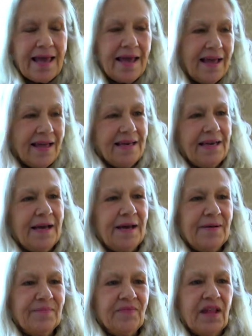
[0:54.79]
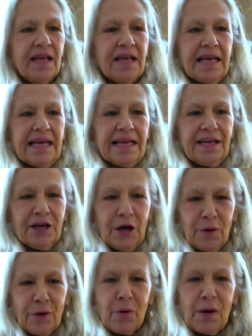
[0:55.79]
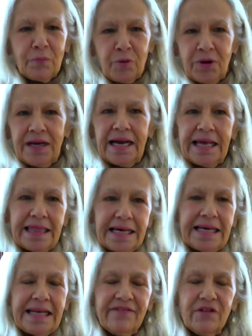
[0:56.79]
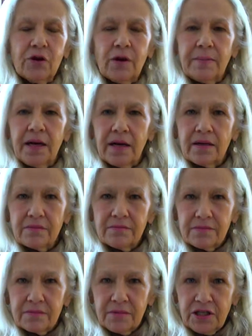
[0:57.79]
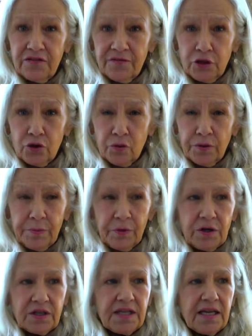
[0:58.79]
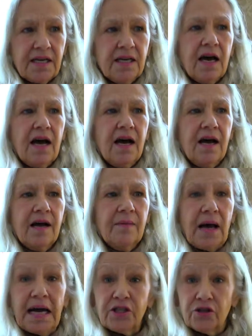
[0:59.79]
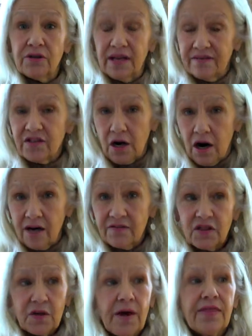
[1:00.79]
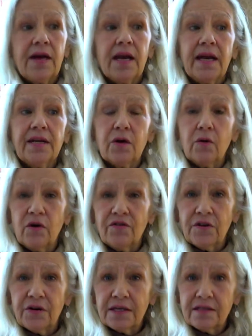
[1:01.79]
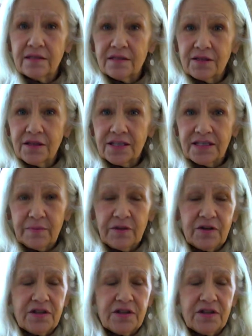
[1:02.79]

And, at one point I thought, even though I'm not much of a jewelry person, I do love scarves, so I thought I'd go over and look at some of their